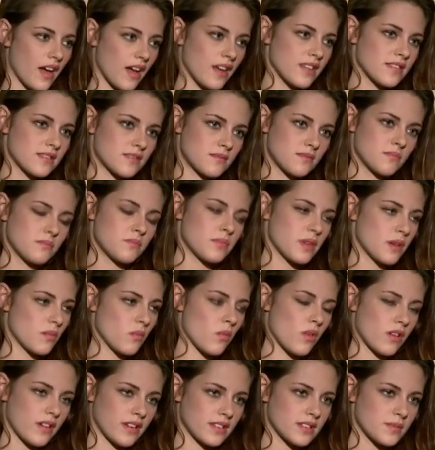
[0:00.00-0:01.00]
has
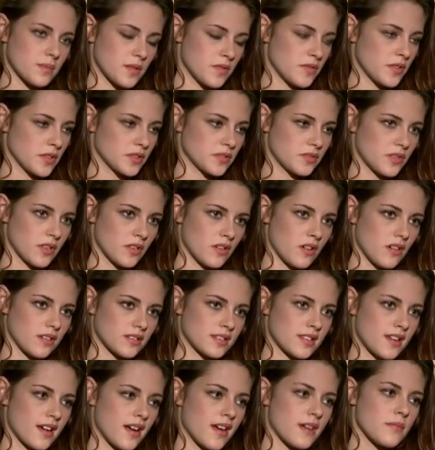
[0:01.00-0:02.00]
been wanting to be filled for a
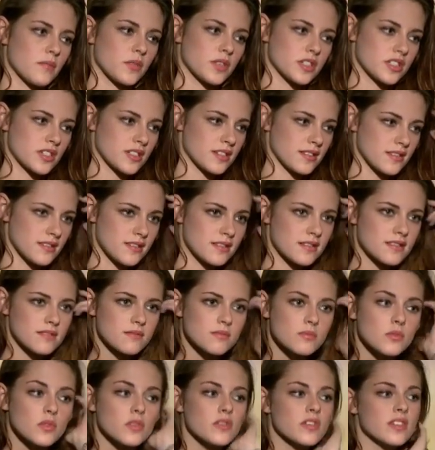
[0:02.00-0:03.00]
long time, which is
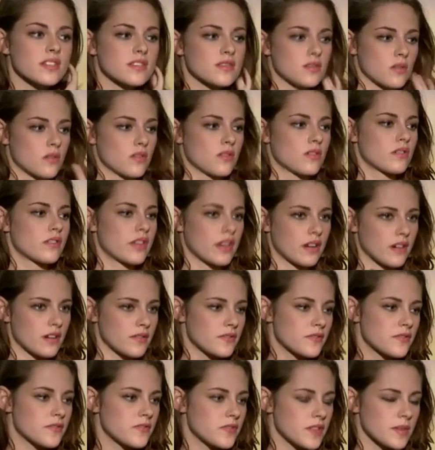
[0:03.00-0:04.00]
movies that are
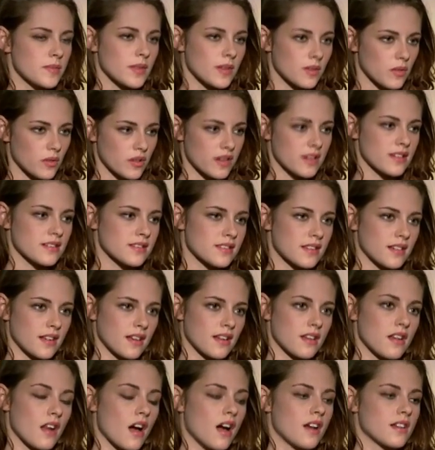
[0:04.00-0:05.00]
female-oriented
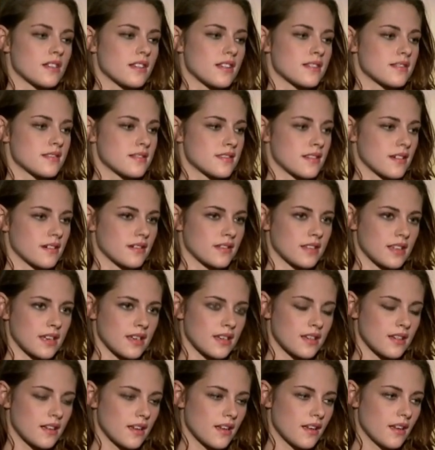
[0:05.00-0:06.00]
and not
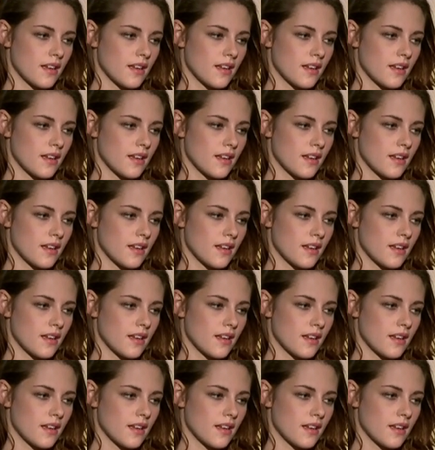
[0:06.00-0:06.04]
necessarily,